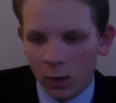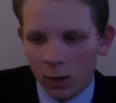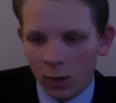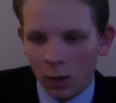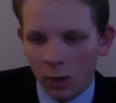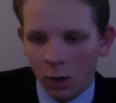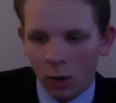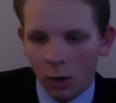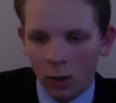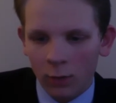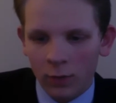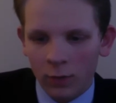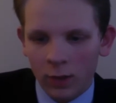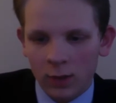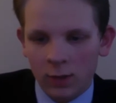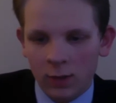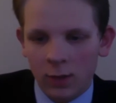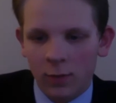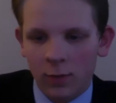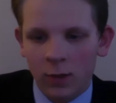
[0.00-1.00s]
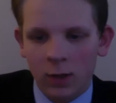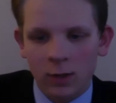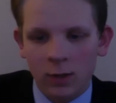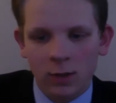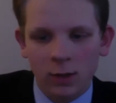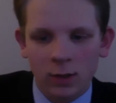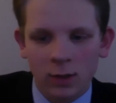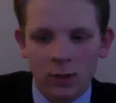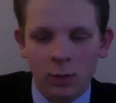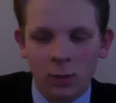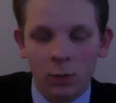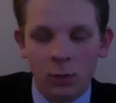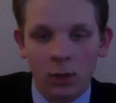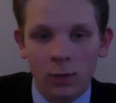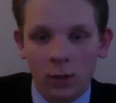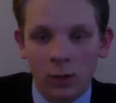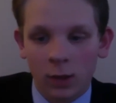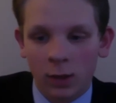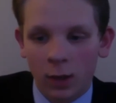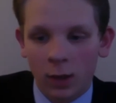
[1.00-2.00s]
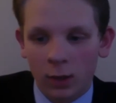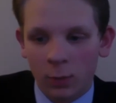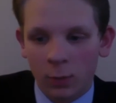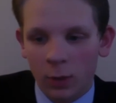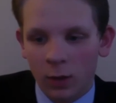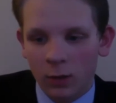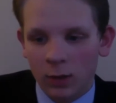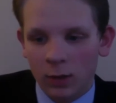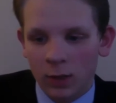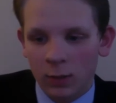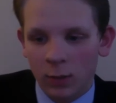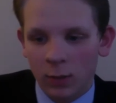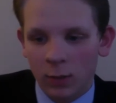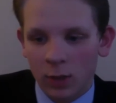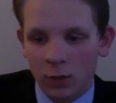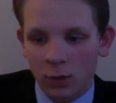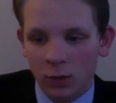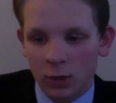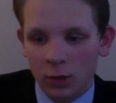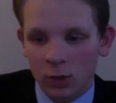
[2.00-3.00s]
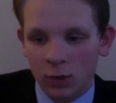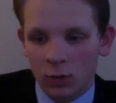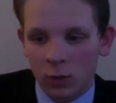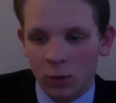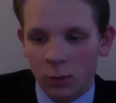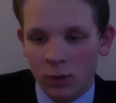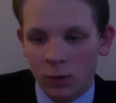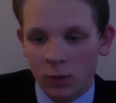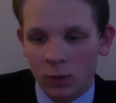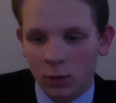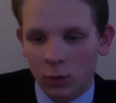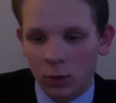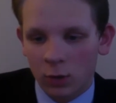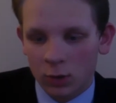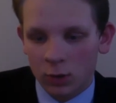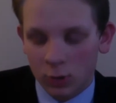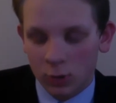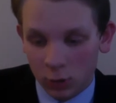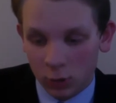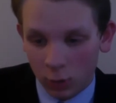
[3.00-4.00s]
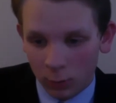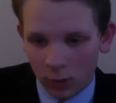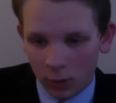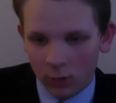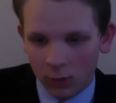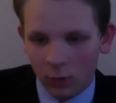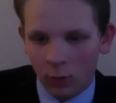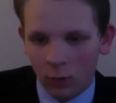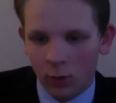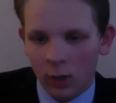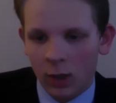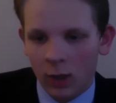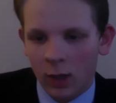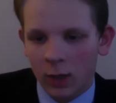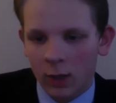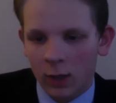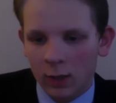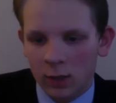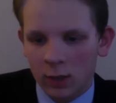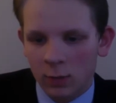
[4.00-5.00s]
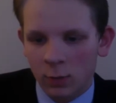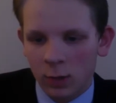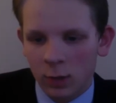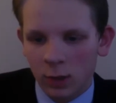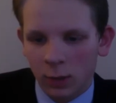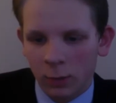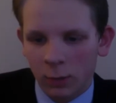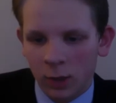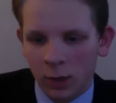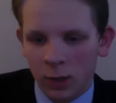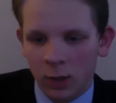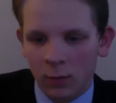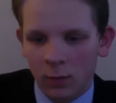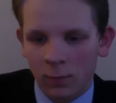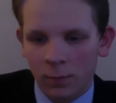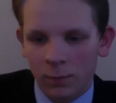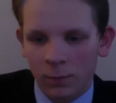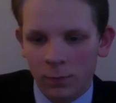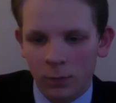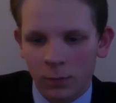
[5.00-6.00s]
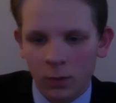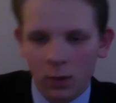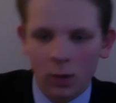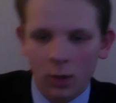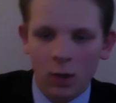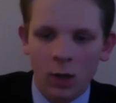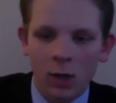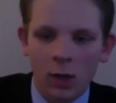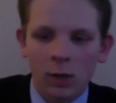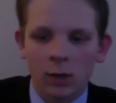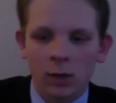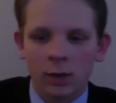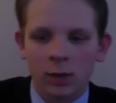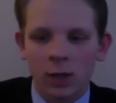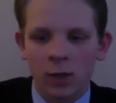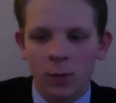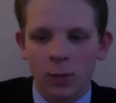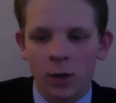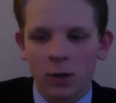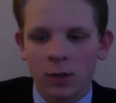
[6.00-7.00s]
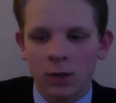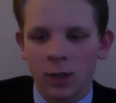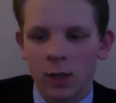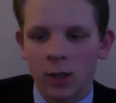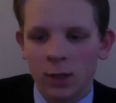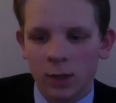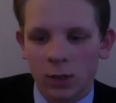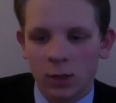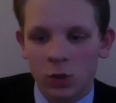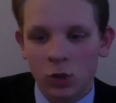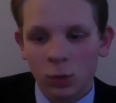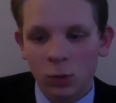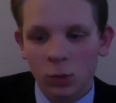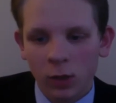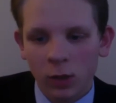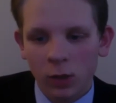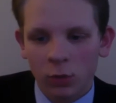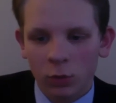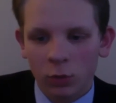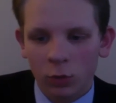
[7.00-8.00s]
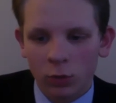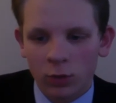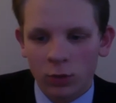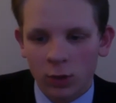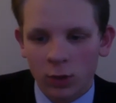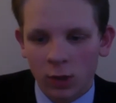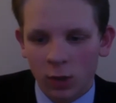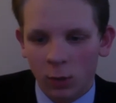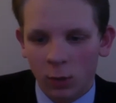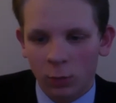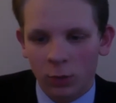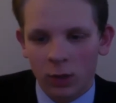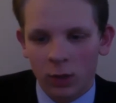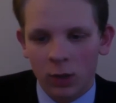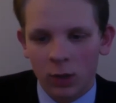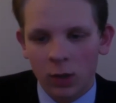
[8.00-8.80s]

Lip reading: All of this evidence leads to believe that the death penalty is majorly discriminatory and needs to be eliminated. The death penalty is extremely cruel to the culprit.